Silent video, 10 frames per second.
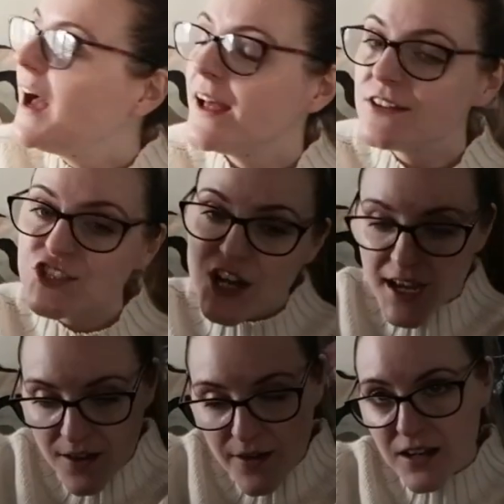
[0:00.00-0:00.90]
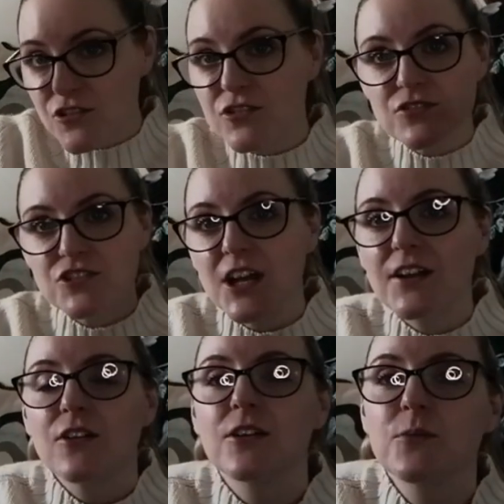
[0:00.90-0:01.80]
And check out Andrew's
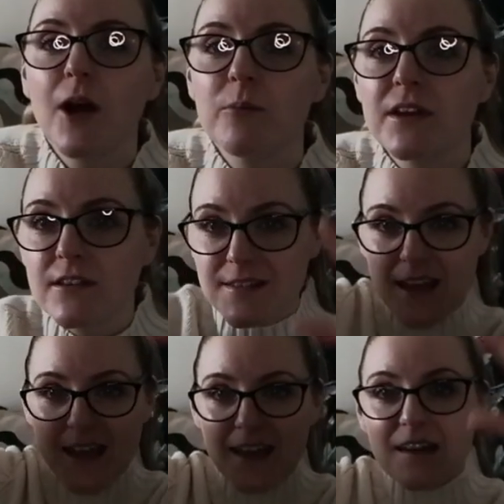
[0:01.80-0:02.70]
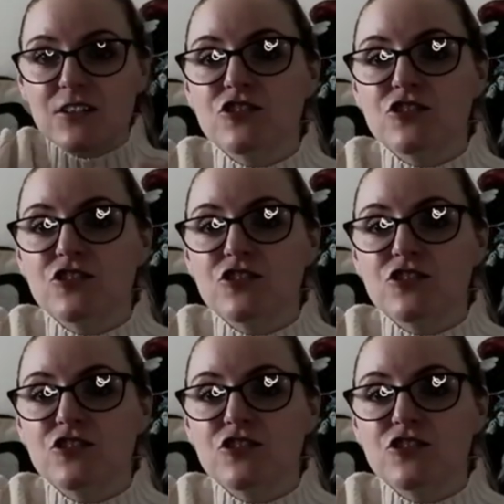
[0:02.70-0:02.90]
channel as well, because he